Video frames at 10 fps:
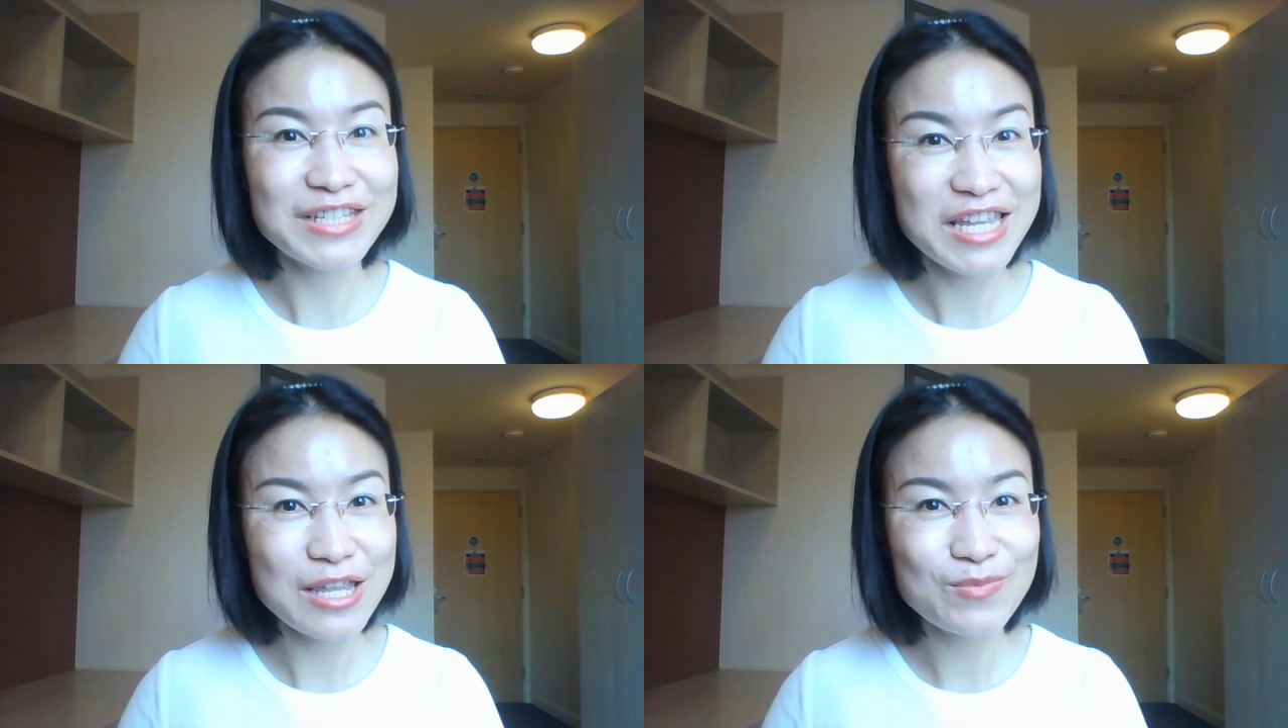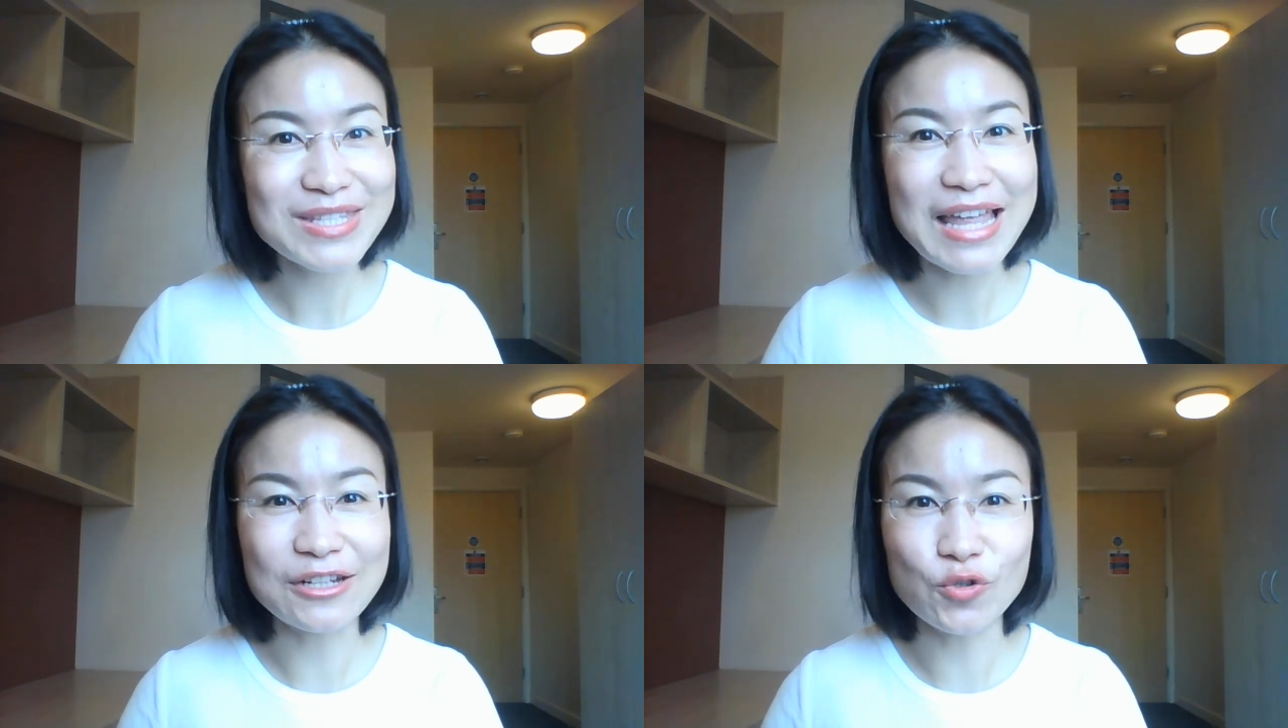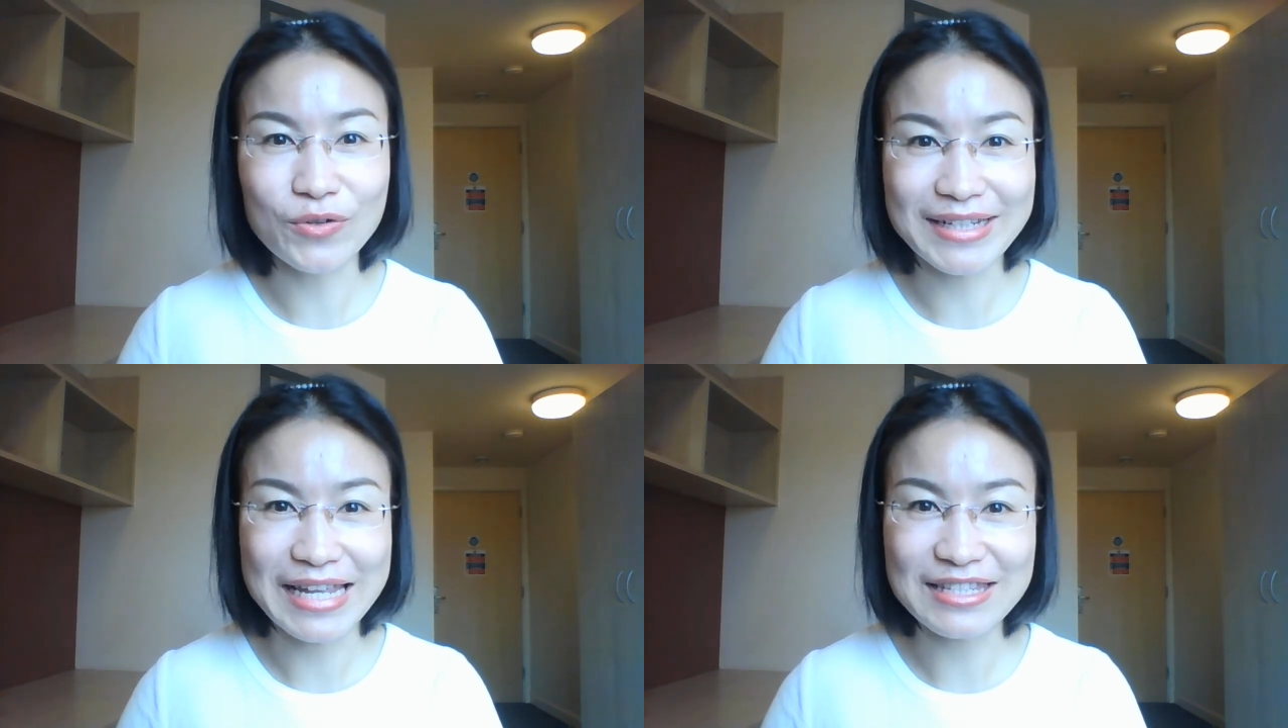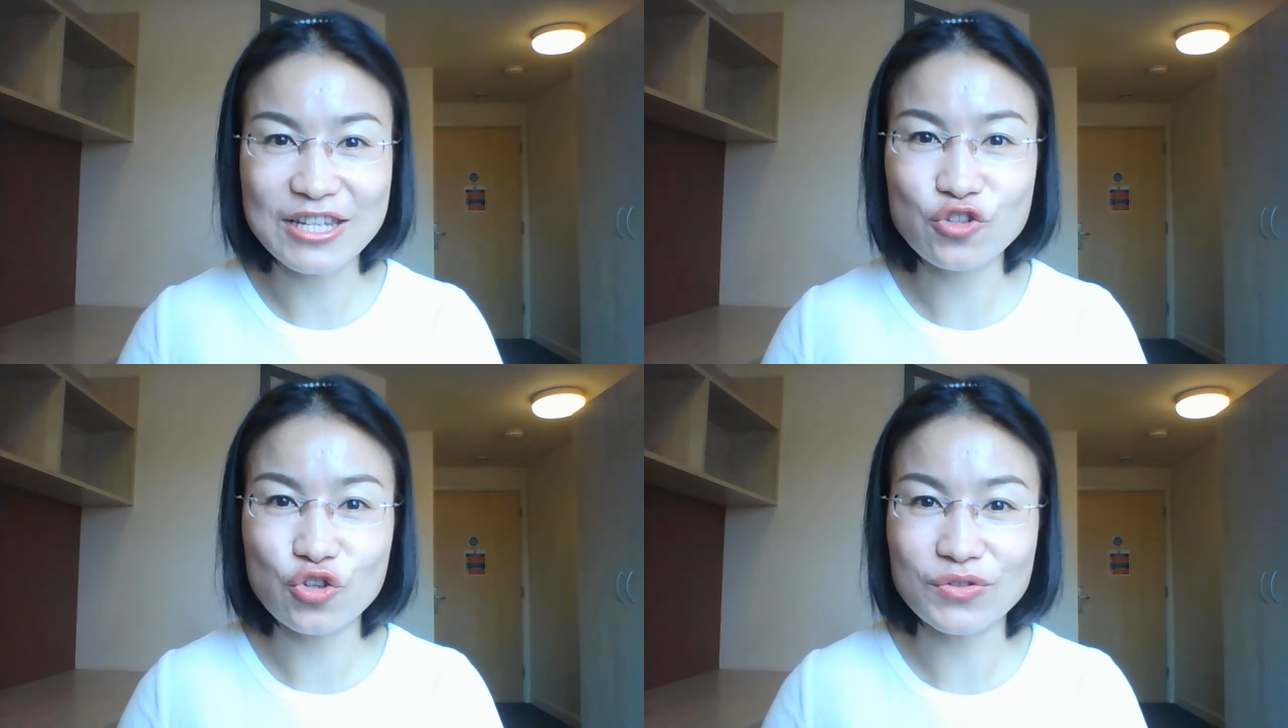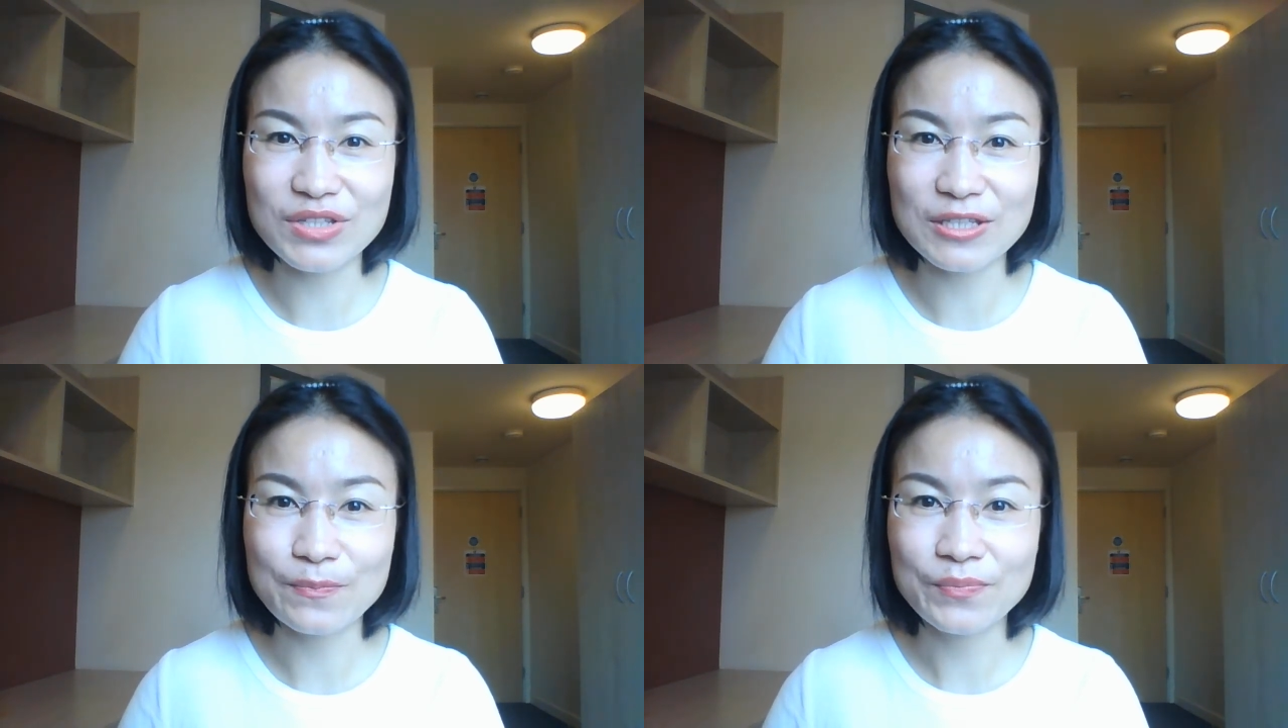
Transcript: Teams, and Organizations,